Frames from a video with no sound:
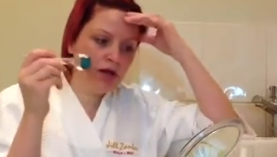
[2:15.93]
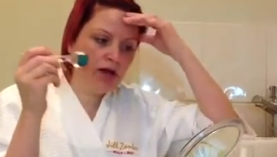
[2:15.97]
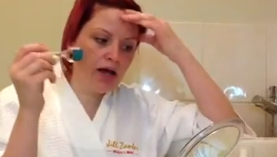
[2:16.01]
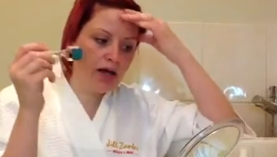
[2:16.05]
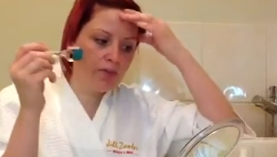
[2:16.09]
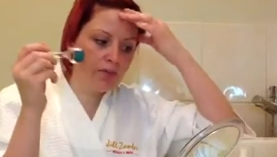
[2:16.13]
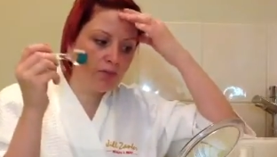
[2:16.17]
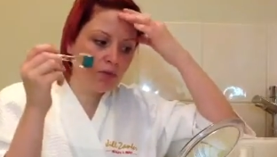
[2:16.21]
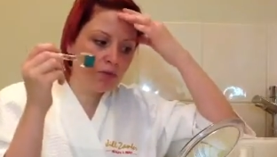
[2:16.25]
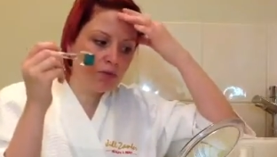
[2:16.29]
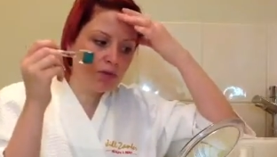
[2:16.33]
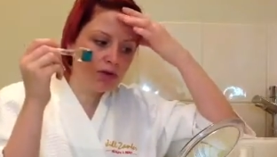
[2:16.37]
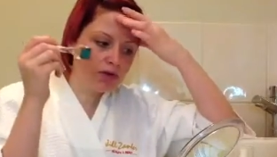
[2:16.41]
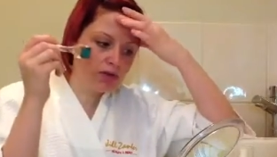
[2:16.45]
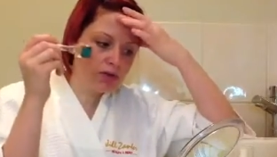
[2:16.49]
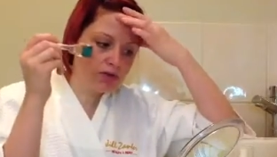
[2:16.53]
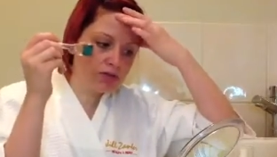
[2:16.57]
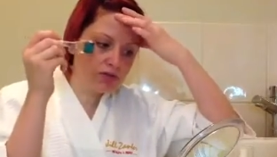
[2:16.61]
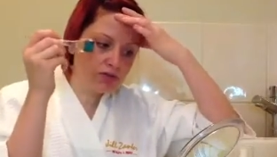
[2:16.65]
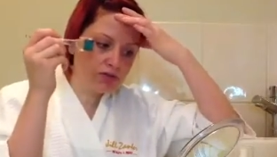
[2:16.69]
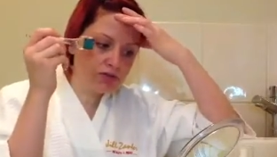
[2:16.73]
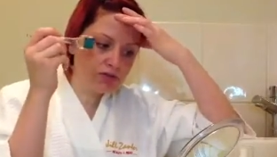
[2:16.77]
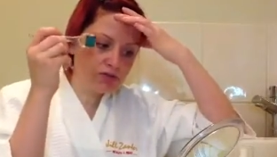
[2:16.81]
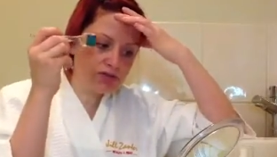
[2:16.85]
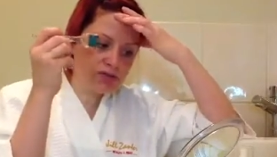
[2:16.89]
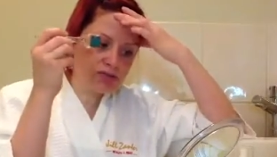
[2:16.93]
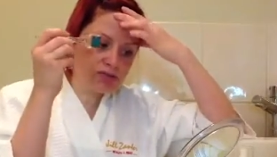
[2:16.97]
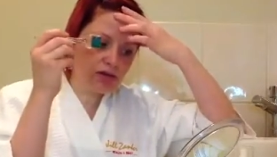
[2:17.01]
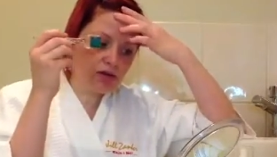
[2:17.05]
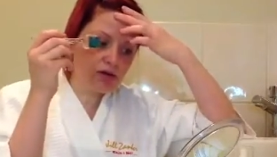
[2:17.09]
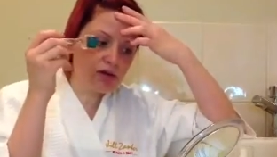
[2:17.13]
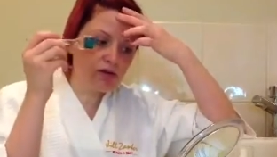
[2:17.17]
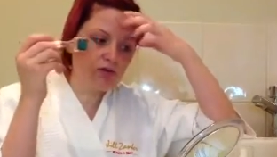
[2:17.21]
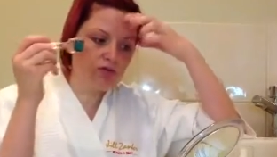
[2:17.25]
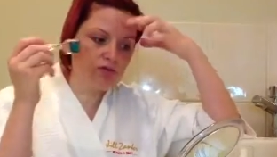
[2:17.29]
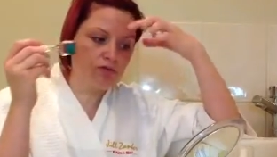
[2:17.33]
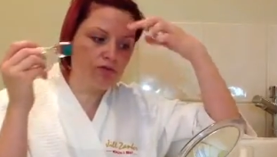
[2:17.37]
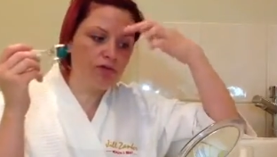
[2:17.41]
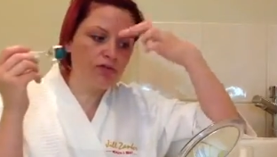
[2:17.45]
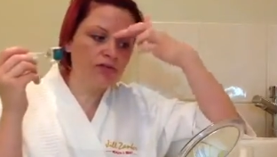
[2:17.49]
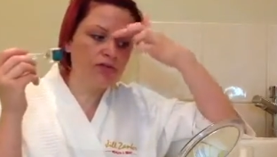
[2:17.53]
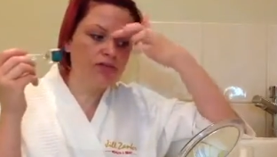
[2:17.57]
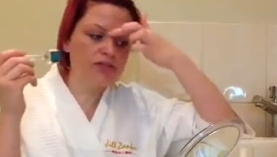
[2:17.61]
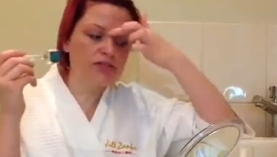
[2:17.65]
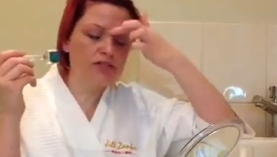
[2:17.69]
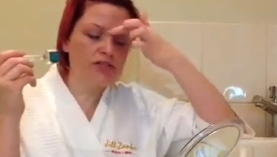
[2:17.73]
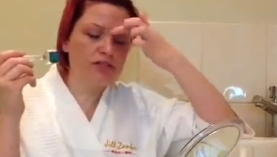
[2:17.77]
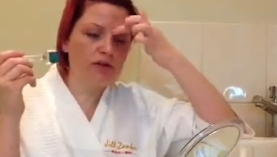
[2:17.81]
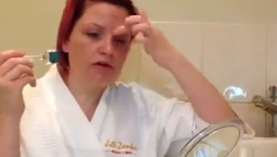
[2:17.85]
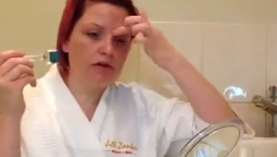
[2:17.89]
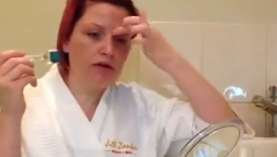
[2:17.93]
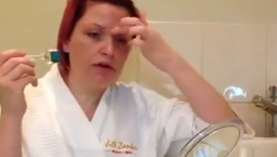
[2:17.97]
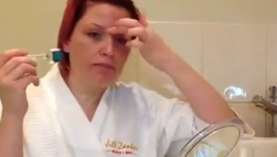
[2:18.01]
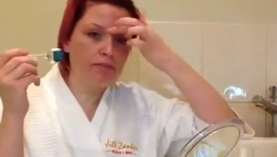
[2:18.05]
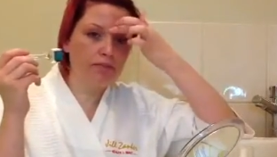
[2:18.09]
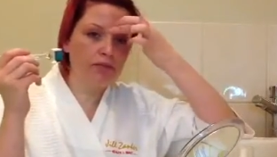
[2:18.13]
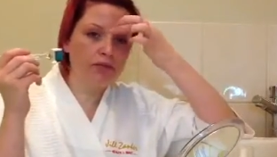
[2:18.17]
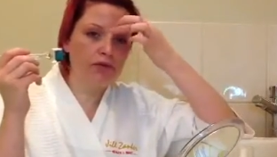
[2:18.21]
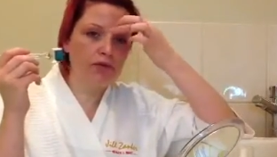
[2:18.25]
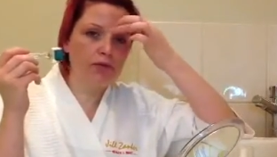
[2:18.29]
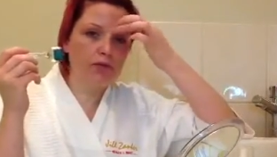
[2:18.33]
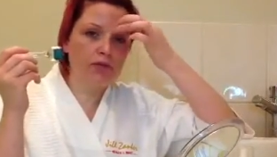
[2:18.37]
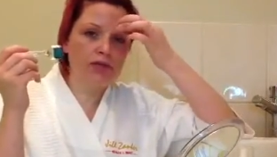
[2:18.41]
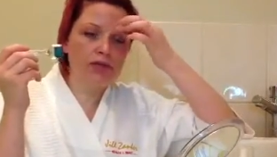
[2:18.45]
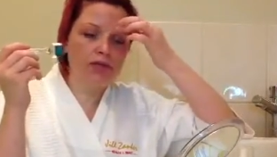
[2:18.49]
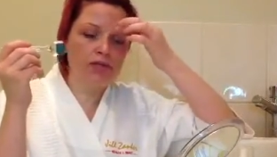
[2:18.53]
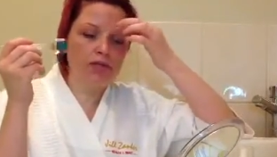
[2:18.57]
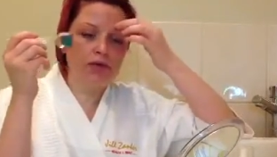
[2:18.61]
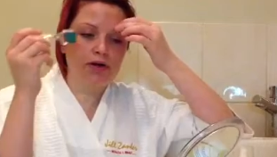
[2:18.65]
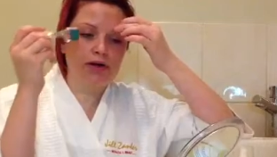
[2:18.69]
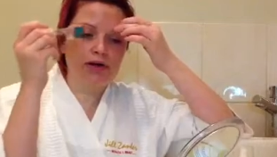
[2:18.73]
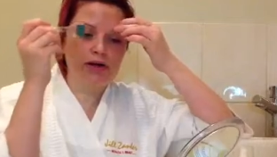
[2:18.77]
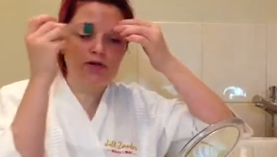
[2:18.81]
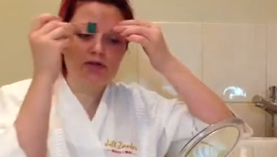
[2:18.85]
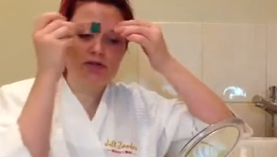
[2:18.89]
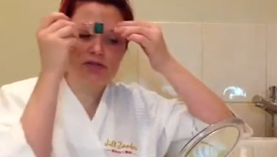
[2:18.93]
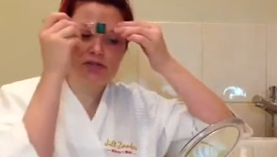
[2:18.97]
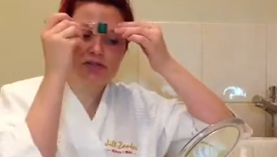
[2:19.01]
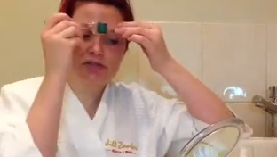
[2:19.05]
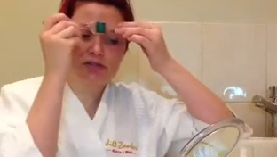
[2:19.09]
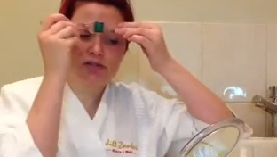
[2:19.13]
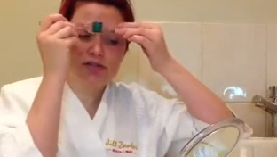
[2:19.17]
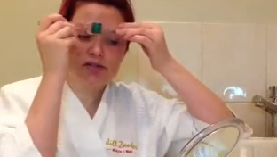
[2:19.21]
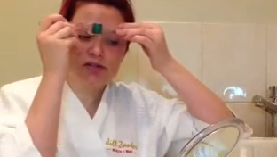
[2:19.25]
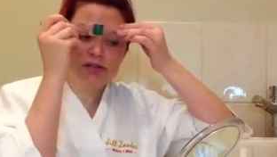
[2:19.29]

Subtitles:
And what we're going to do to start off with is start in between the brows.